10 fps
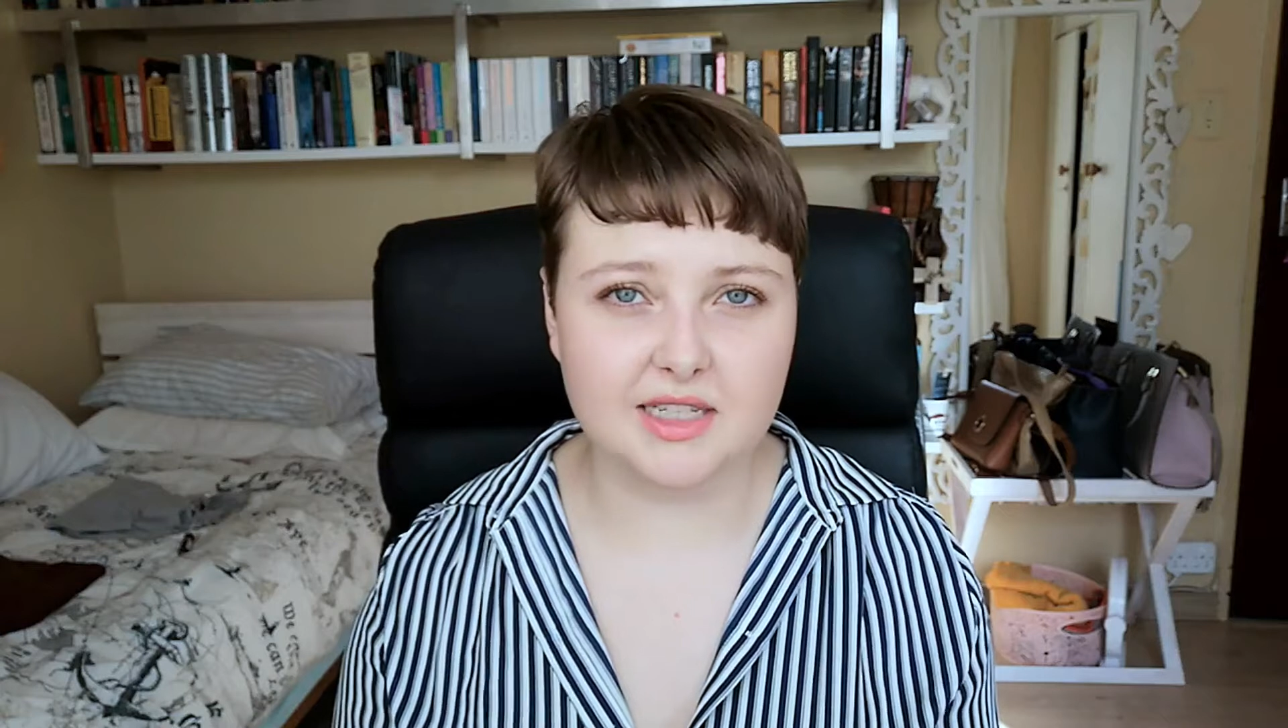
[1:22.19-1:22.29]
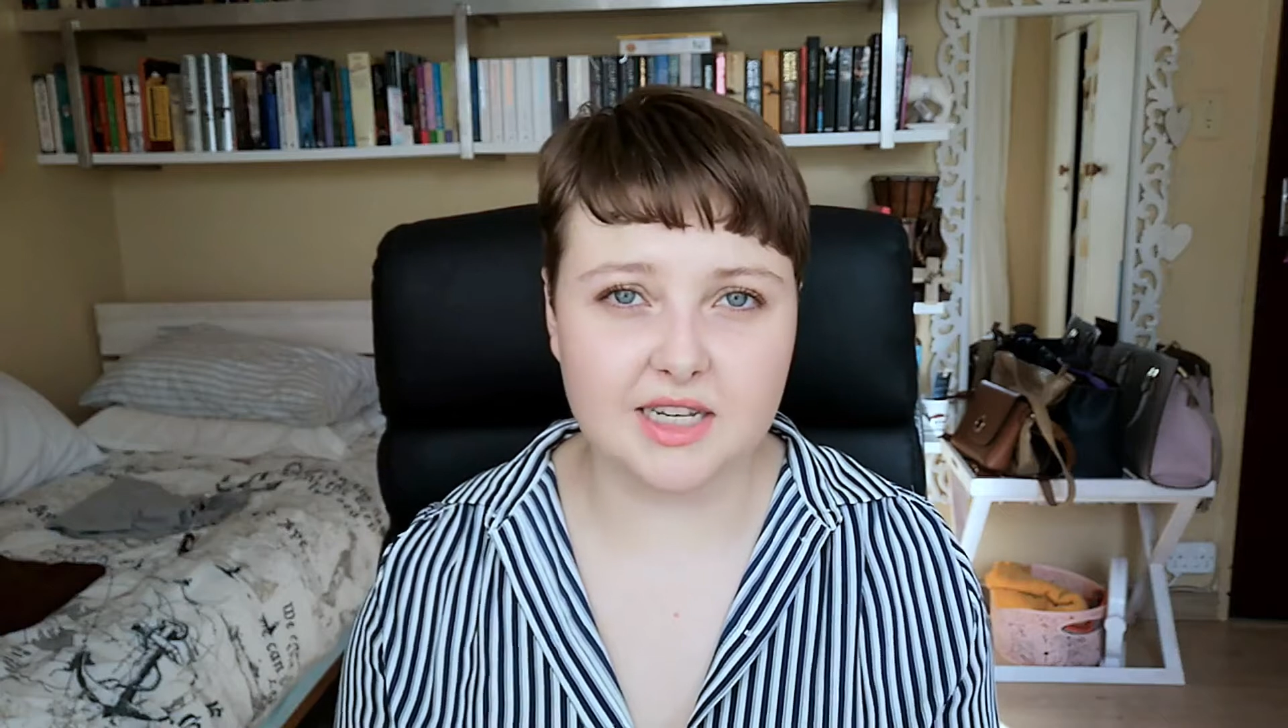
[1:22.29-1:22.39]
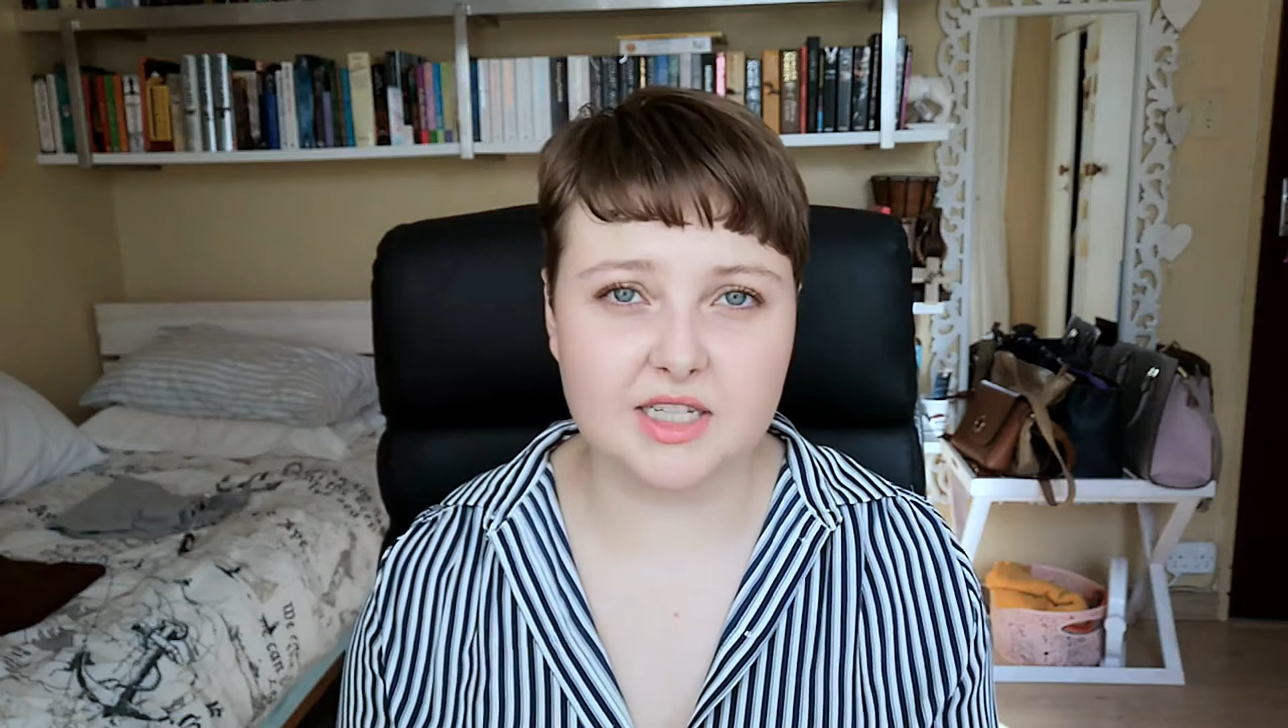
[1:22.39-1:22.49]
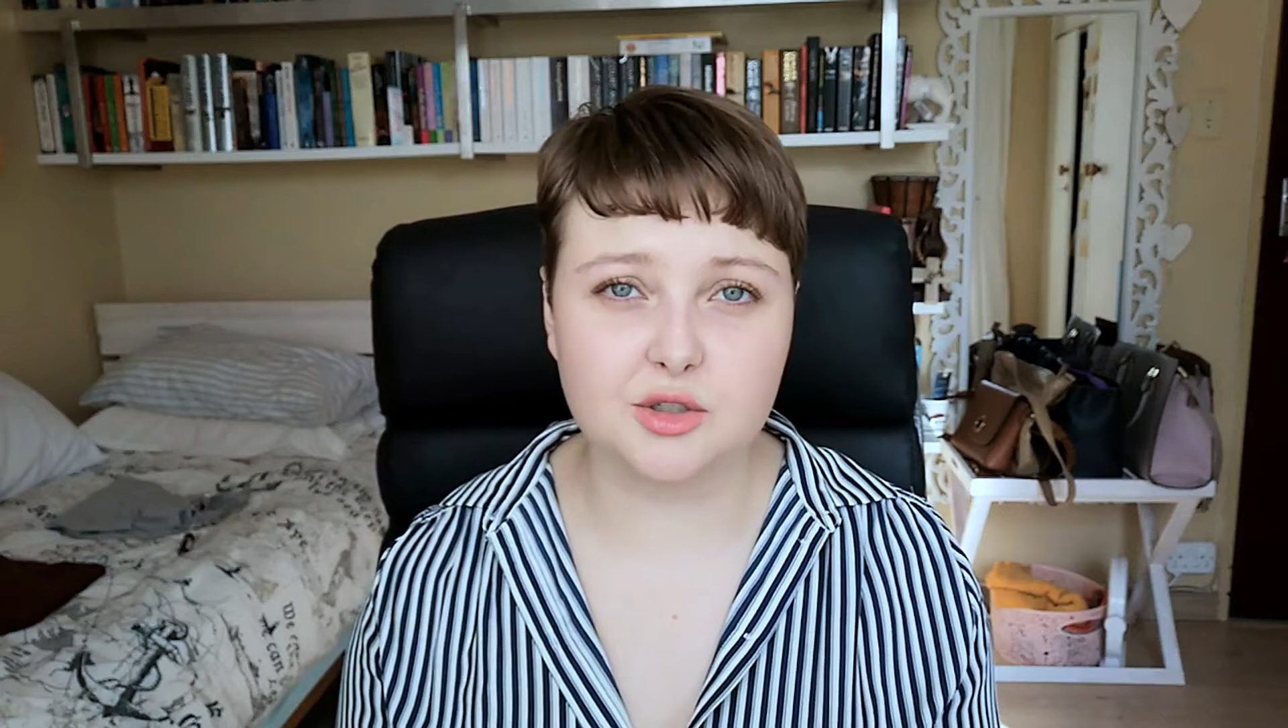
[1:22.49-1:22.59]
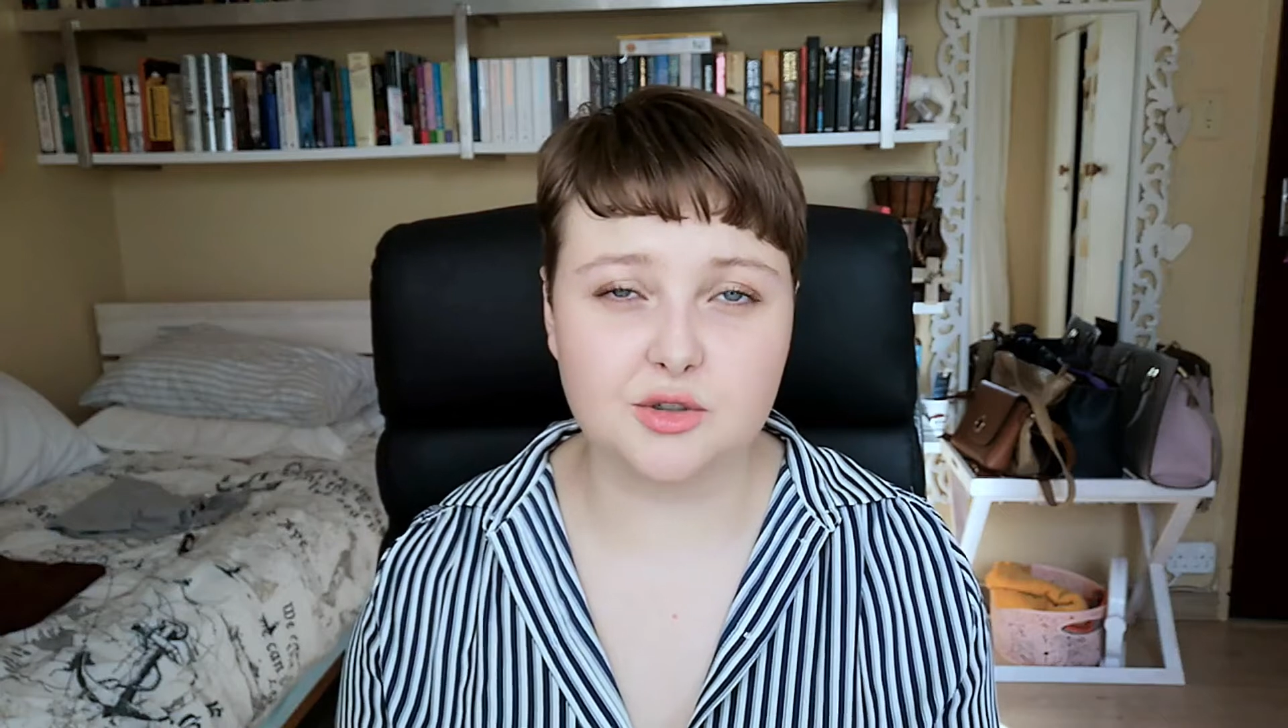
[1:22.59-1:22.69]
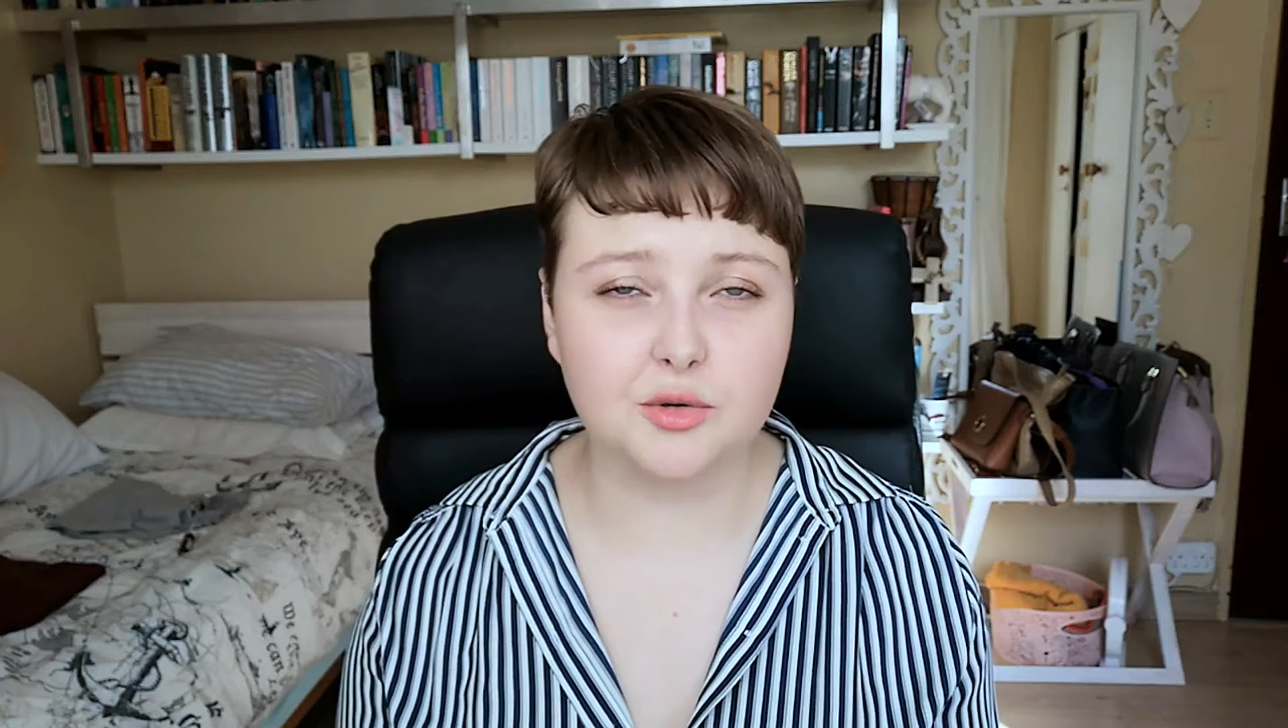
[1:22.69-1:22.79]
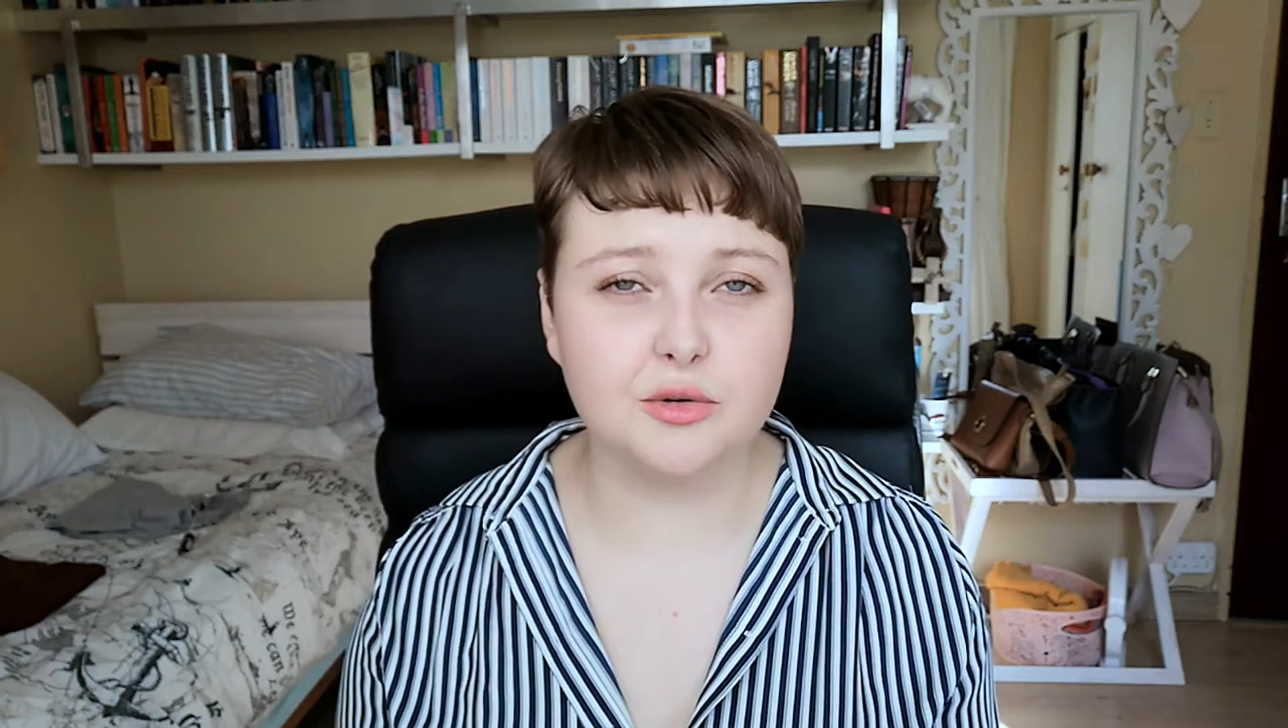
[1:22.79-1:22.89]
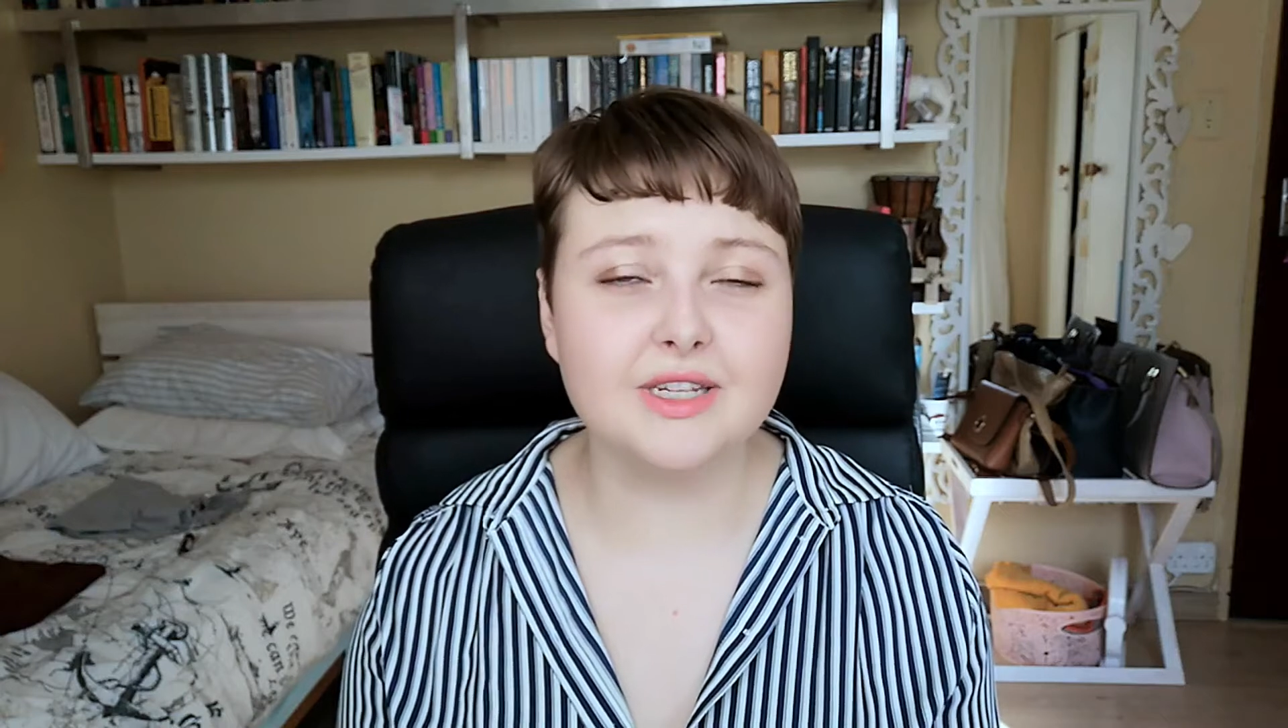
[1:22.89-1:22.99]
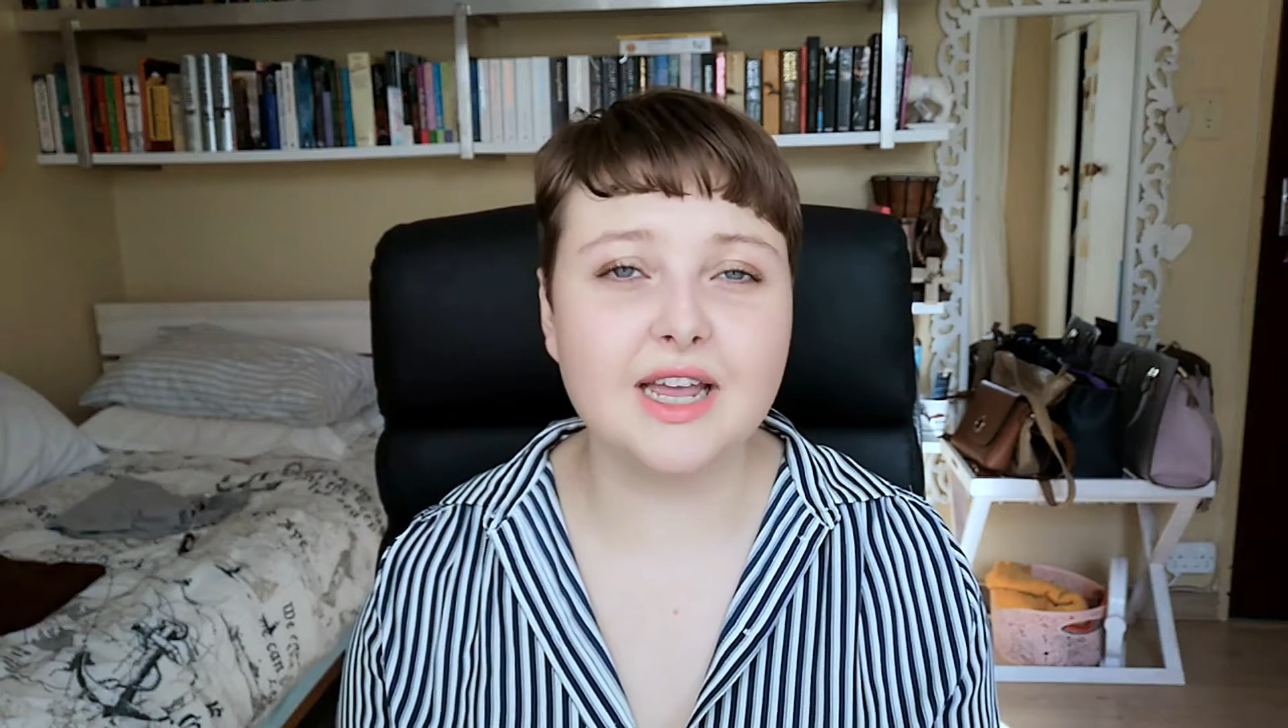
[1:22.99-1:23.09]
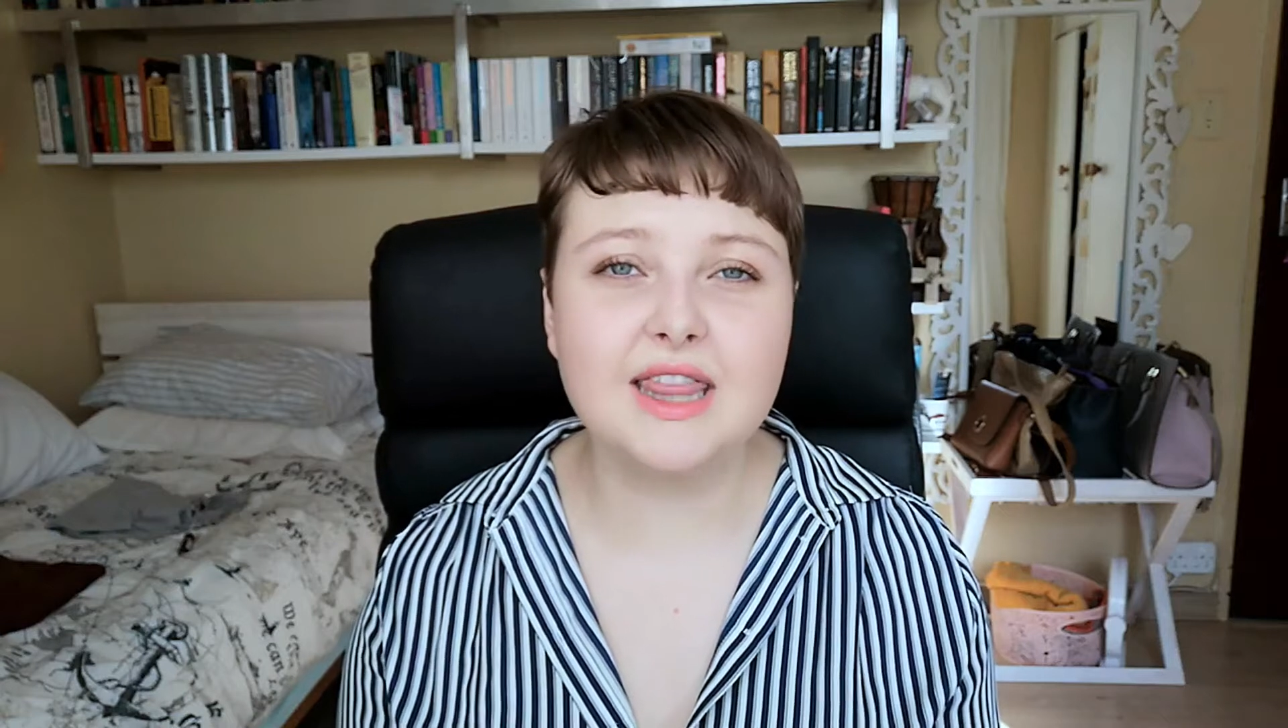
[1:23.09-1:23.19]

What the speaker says: desk drawers,